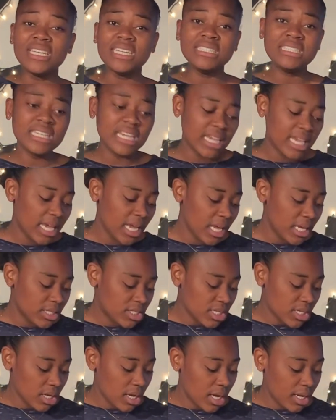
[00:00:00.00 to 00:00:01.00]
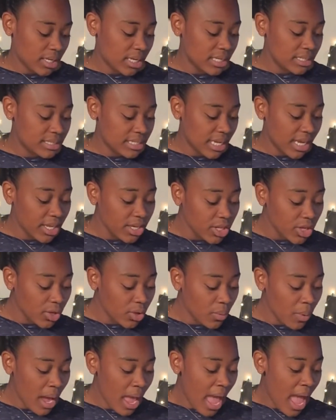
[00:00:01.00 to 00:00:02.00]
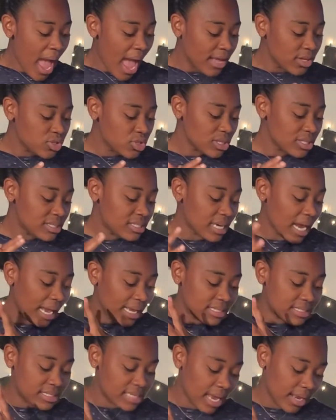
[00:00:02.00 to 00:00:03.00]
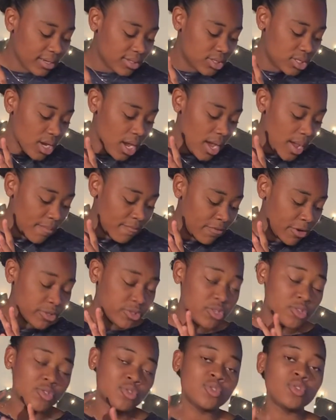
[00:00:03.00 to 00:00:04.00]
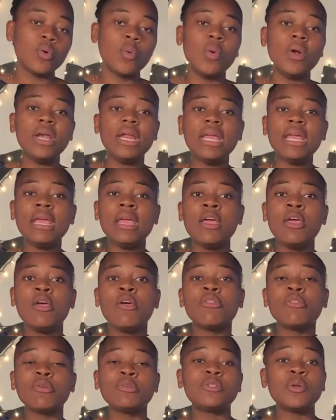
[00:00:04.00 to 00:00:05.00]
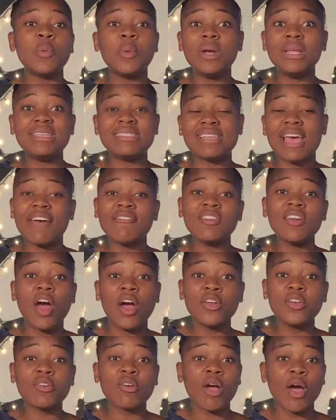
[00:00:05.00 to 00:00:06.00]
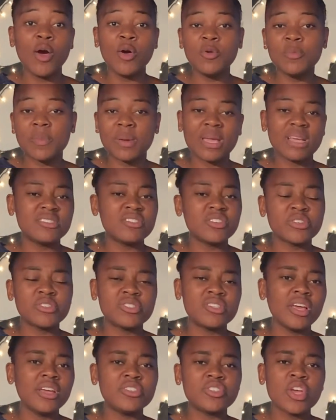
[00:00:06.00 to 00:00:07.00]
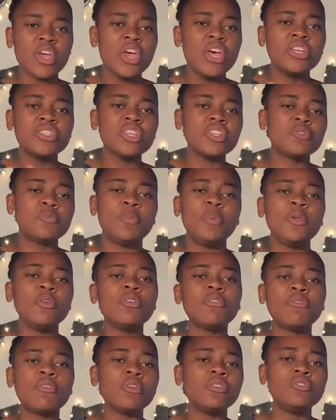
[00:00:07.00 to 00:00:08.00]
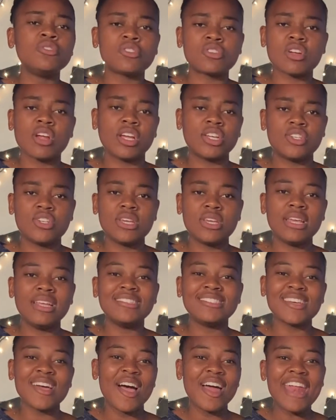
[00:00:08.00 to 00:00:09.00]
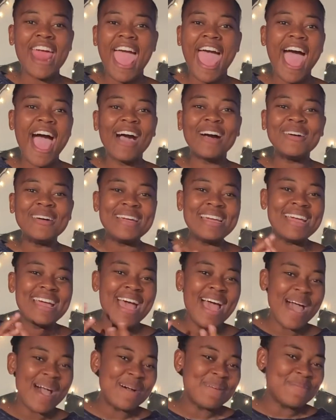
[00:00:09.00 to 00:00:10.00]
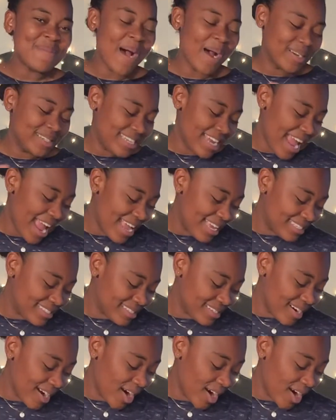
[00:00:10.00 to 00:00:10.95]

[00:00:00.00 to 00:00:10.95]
to continue and just dissect verses 20 through 27 on your own, because there's such beautiful instructions on how our days